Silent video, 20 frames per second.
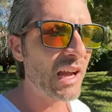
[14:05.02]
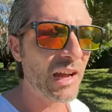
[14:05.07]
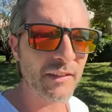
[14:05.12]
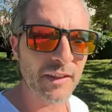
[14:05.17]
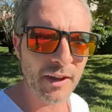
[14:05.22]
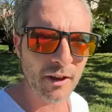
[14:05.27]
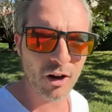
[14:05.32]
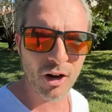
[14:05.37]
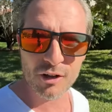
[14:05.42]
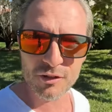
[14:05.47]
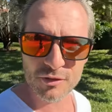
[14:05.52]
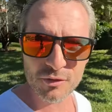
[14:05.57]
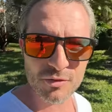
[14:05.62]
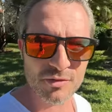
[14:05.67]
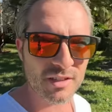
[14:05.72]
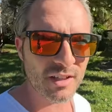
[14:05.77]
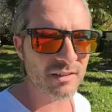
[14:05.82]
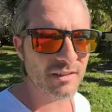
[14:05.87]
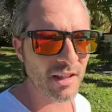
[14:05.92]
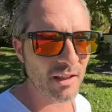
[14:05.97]
And they also
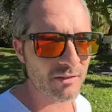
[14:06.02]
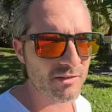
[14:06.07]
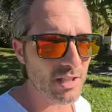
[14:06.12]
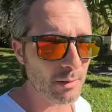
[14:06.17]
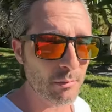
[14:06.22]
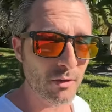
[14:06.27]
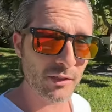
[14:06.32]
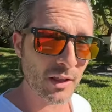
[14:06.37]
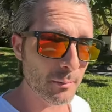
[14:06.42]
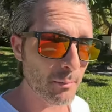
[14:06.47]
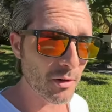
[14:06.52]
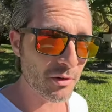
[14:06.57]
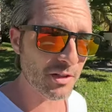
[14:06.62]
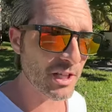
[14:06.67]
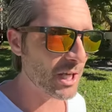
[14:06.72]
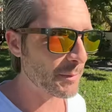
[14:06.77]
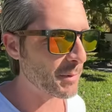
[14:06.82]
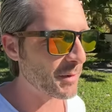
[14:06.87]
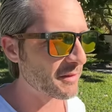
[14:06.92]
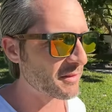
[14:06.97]
said that some of them are
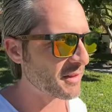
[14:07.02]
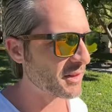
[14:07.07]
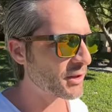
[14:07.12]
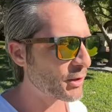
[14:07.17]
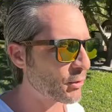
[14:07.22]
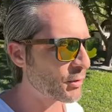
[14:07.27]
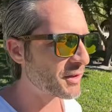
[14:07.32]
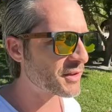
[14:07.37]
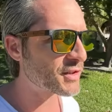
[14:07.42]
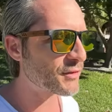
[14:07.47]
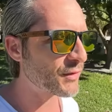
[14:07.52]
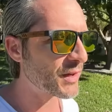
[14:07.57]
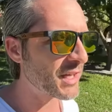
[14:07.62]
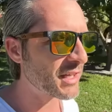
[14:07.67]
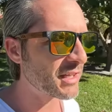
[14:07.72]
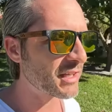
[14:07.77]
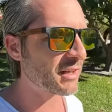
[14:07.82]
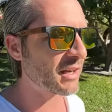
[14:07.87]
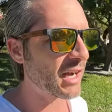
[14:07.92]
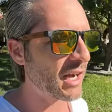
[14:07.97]
keeping the units
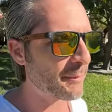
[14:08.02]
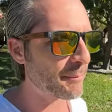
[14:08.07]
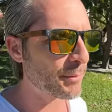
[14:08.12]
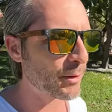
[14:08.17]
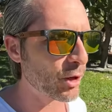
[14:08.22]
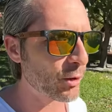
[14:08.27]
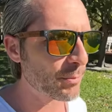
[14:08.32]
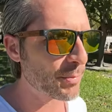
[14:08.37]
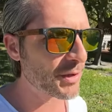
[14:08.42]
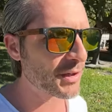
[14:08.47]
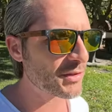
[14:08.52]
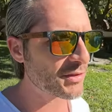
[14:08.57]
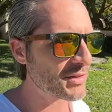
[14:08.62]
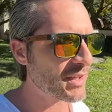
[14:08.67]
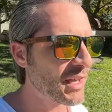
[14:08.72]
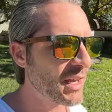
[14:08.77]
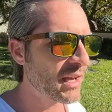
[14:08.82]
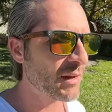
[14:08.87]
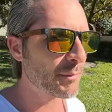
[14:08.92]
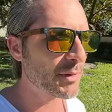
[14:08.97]
vacant on purpose
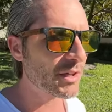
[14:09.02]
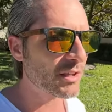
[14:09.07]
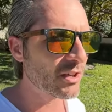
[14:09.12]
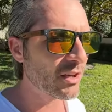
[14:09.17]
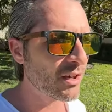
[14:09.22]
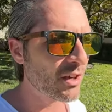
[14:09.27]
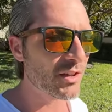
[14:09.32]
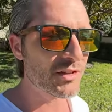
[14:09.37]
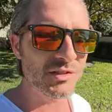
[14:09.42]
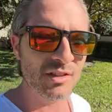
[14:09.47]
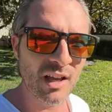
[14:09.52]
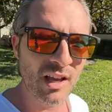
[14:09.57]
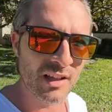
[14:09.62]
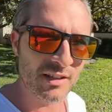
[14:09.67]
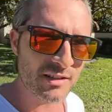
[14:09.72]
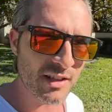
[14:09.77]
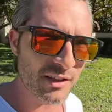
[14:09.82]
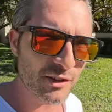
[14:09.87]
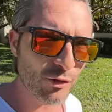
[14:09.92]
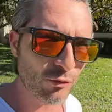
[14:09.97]
because
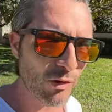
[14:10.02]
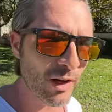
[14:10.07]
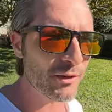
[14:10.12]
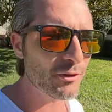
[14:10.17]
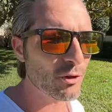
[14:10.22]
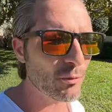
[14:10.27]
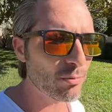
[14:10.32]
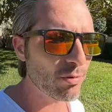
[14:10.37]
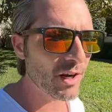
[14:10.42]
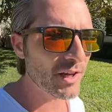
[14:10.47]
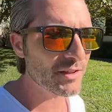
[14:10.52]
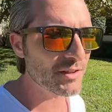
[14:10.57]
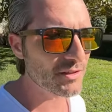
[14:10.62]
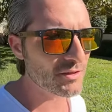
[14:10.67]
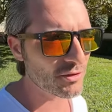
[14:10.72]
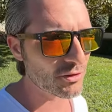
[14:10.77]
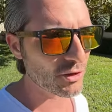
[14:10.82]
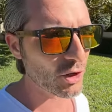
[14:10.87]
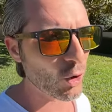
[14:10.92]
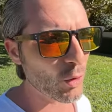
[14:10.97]
since rental
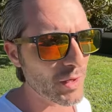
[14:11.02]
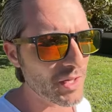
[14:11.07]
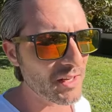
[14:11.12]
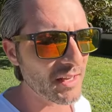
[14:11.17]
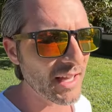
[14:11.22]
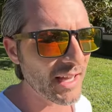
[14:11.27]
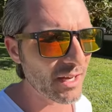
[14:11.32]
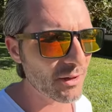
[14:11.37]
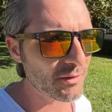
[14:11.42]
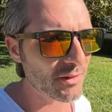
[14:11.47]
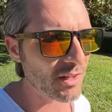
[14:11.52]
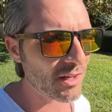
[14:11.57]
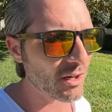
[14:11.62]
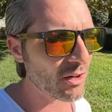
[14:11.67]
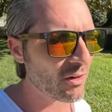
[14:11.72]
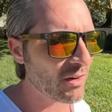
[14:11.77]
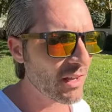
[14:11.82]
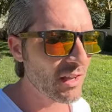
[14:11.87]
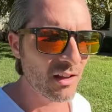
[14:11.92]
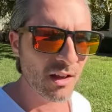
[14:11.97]
prices are going down
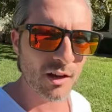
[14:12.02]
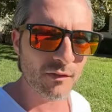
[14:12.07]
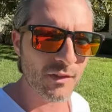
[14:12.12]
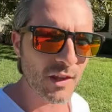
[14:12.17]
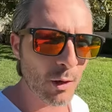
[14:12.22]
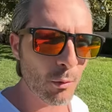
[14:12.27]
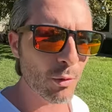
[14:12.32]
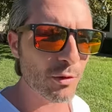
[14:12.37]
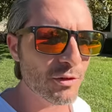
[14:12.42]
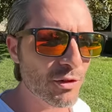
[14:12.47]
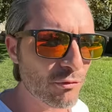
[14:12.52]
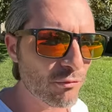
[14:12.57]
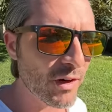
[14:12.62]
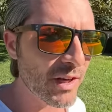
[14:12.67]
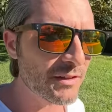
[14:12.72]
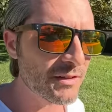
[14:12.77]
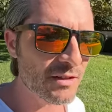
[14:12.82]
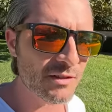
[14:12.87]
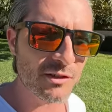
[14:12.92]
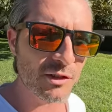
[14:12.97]
there, if they were to
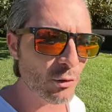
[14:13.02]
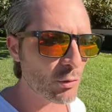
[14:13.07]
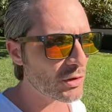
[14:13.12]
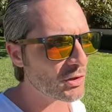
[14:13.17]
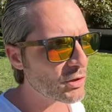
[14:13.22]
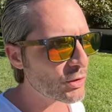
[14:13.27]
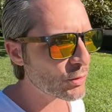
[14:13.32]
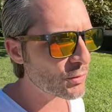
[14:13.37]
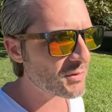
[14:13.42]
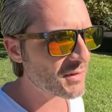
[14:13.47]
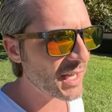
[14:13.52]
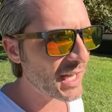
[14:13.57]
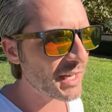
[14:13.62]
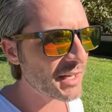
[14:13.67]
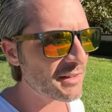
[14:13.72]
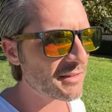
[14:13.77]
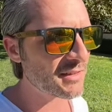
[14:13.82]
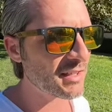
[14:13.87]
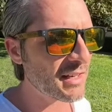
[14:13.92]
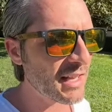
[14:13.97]
rent it to a new
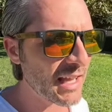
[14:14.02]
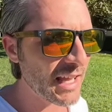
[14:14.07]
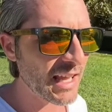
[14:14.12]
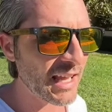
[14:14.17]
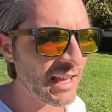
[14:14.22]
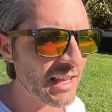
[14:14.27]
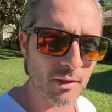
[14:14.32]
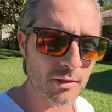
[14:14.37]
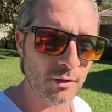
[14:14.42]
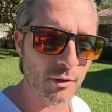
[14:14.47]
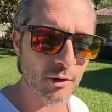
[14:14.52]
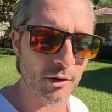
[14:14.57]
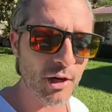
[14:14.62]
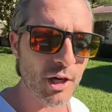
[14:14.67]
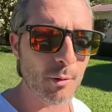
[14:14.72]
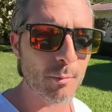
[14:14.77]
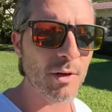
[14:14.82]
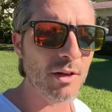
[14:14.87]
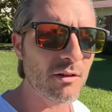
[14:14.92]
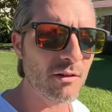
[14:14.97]
tenant today, they're
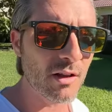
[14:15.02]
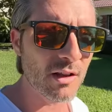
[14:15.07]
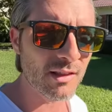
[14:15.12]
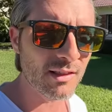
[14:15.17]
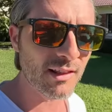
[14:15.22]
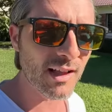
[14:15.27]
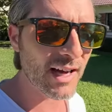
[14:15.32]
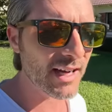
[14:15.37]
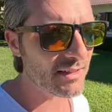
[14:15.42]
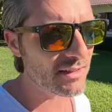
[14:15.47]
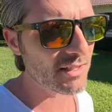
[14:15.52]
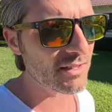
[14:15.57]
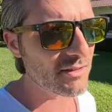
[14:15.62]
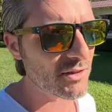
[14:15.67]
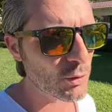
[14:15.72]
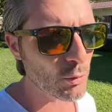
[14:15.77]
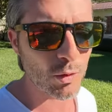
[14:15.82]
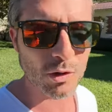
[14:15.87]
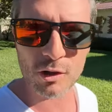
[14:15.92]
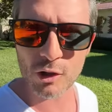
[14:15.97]
going to be locked
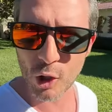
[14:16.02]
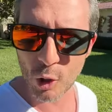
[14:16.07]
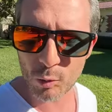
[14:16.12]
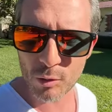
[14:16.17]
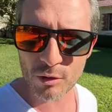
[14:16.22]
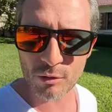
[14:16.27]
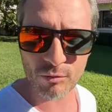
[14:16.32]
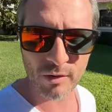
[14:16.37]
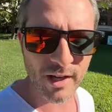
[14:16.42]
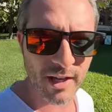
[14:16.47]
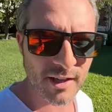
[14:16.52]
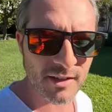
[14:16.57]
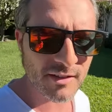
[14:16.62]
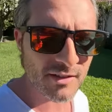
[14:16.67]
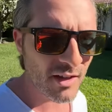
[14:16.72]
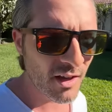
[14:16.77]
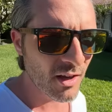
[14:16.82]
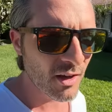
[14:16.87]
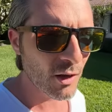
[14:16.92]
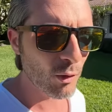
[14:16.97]
into a lower
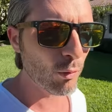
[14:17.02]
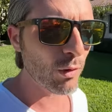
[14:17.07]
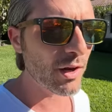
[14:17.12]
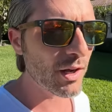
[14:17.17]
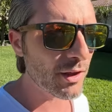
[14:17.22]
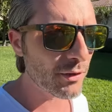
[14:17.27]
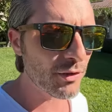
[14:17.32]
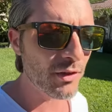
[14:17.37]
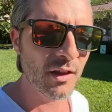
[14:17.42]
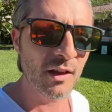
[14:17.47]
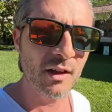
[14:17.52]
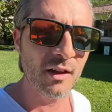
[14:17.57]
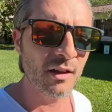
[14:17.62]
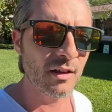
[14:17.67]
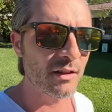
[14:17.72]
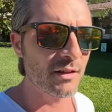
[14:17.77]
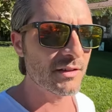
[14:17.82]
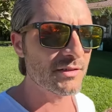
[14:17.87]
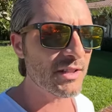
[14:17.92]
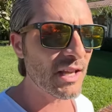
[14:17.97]
rent with
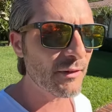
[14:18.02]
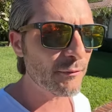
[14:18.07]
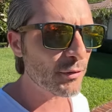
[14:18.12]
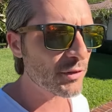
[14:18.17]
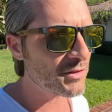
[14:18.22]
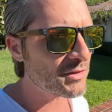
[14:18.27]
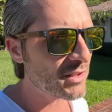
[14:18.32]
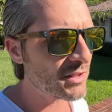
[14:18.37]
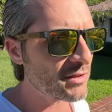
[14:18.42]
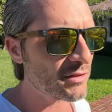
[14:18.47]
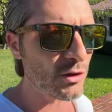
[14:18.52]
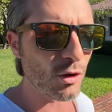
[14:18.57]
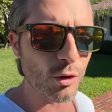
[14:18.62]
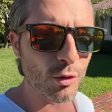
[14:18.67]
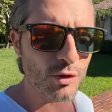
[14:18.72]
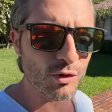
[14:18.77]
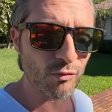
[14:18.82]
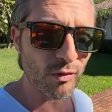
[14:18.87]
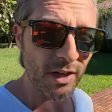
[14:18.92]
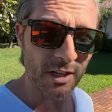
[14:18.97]
San
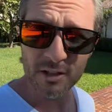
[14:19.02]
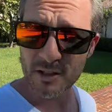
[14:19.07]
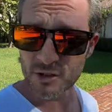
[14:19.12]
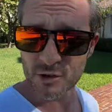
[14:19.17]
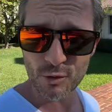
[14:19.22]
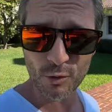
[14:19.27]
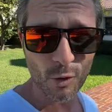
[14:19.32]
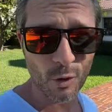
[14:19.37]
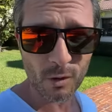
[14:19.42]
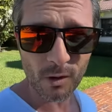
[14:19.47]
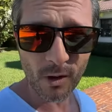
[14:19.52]
Francisco's rent control